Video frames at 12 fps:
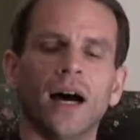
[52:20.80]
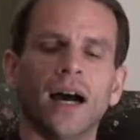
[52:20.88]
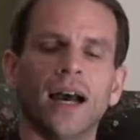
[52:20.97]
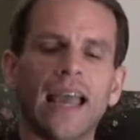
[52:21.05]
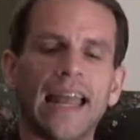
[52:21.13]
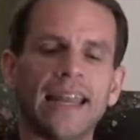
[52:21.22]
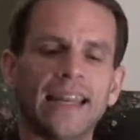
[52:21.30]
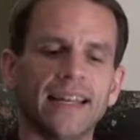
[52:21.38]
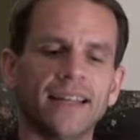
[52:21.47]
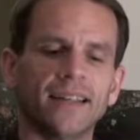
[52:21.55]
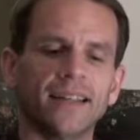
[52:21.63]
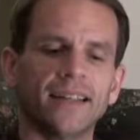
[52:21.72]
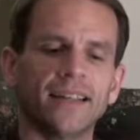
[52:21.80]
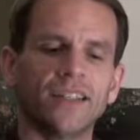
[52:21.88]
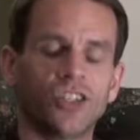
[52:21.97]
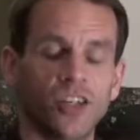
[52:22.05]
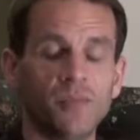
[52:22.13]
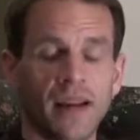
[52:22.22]
And
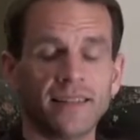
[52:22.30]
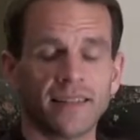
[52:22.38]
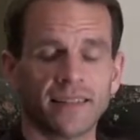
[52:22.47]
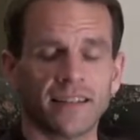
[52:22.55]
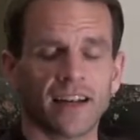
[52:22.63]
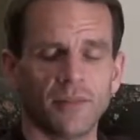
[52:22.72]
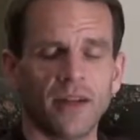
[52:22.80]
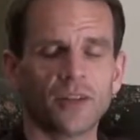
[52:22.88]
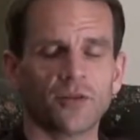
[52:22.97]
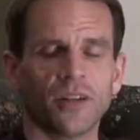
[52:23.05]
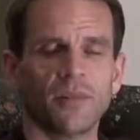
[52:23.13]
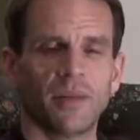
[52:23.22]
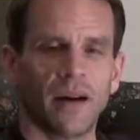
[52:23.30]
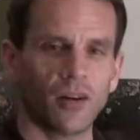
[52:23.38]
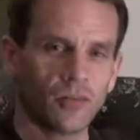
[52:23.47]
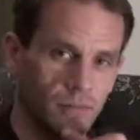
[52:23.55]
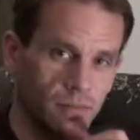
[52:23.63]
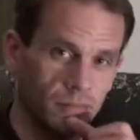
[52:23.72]
she made this documentary
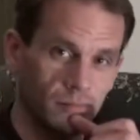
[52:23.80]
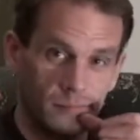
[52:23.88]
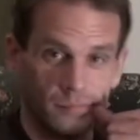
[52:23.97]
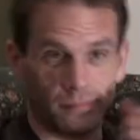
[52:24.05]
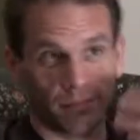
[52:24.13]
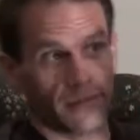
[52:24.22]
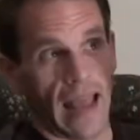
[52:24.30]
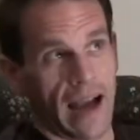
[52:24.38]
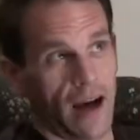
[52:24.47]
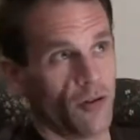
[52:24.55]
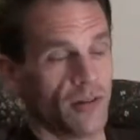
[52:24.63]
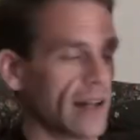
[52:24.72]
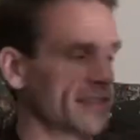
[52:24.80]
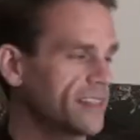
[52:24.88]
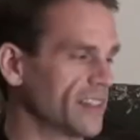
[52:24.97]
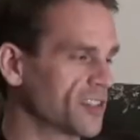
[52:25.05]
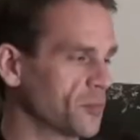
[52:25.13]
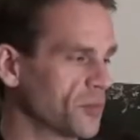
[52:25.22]
about how
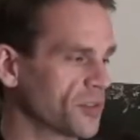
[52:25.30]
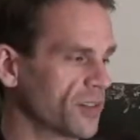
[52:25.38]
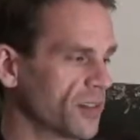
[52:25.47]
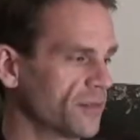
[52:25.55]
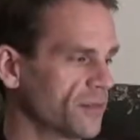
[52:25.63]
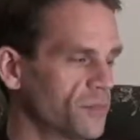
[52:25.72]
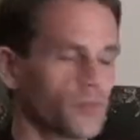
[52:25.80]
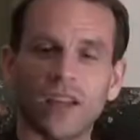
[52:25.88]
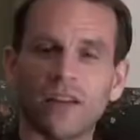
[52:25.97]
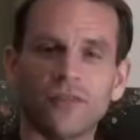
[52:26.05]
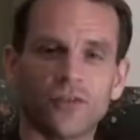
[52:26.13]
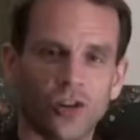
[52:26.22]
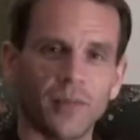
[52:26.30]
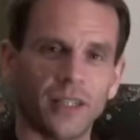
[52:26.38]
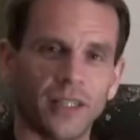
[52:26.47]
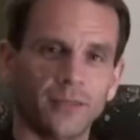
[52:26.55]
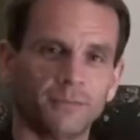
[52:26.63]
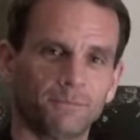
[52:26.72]
Nazism was going to save
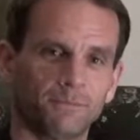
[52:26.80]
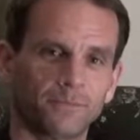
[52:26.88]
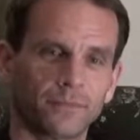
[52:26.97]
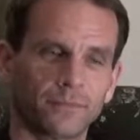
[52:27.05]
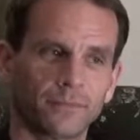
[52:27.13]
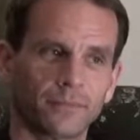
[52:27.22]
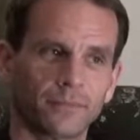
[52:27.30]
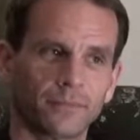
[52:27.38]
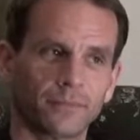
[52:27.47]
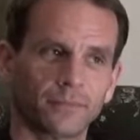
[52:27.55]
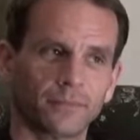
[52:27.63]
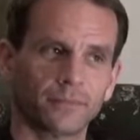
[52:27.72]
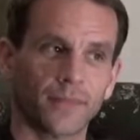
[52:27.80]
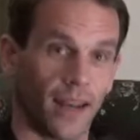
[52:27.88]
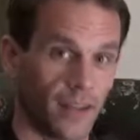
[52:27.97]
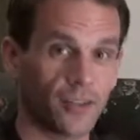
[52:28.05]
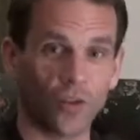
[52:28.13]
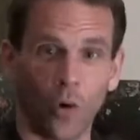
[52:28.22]
Germany.
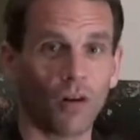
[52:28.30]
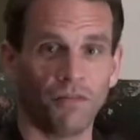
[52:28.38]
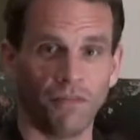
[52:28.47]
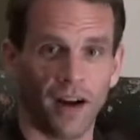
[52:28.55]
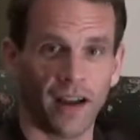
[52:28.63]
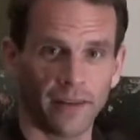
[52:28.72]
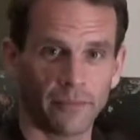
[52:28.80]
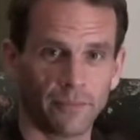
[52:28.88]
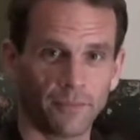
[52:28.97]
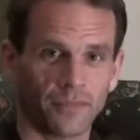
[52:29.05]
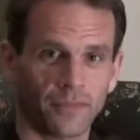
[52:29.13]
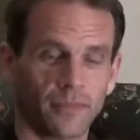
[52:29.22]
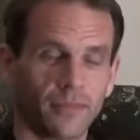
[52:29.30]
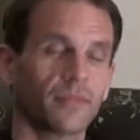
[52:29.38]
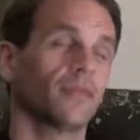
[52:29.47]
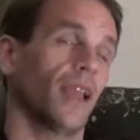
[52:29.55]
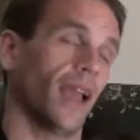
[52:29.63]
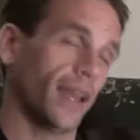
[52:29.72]
And it's horrifying.
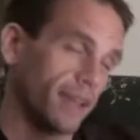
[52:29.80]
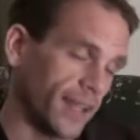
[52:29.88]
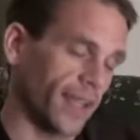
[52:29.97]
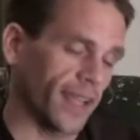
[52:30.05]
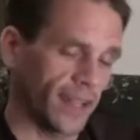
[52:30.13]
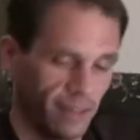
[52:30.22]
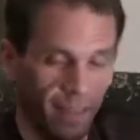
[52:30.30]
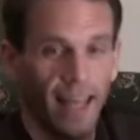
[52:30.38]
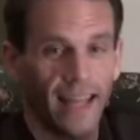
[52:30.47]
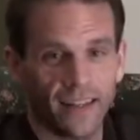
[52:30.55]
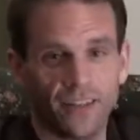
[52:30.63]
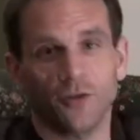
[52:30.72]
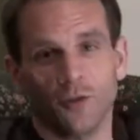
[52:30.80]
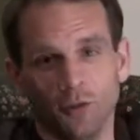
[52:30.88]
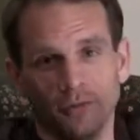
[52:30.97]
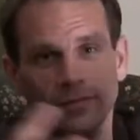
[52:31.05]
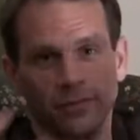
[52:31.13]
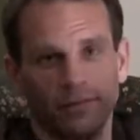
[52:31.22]
And it led
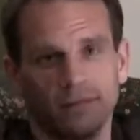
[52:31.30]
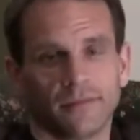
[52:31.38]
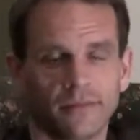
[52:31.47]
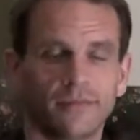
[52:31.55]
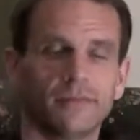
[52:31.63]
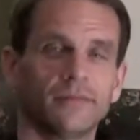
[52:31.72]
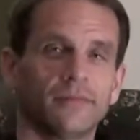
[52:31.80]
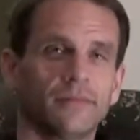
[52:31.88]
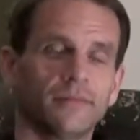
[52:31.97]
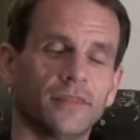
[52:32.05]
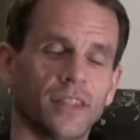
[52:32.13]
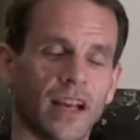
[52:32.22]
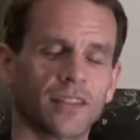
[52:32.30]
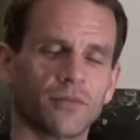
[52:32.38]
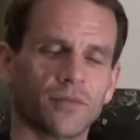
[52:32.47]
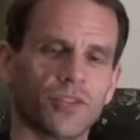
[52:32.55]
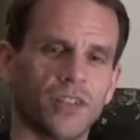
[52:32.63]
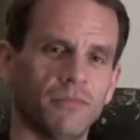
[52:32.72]
to the
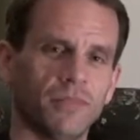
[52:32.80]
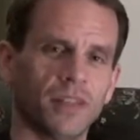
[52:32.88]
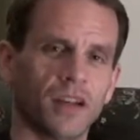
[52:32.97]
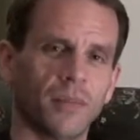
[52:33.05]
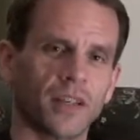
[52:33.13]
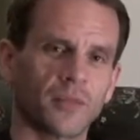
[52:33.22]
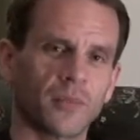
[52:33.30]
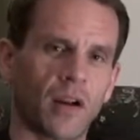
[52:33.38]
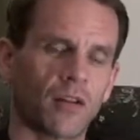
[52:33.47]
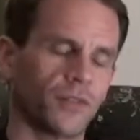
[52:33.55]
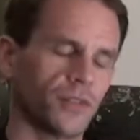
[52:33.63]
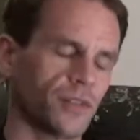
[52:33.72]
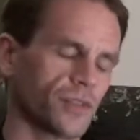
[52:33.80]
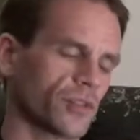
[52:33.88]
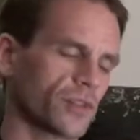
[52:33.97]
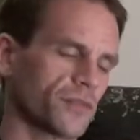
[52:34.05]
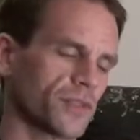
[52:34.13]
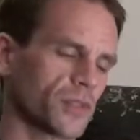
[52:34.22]
Nazi regime becoming as powerful and
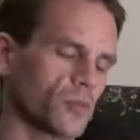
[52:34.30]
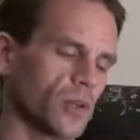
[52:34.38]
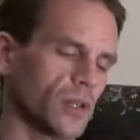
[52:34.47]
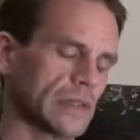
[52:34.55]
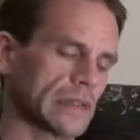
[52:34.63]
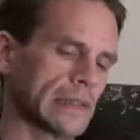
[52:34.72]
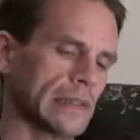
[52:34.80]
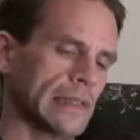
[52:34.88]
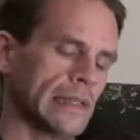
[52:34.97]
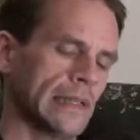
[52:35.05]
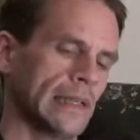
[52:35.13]
destructive as it was.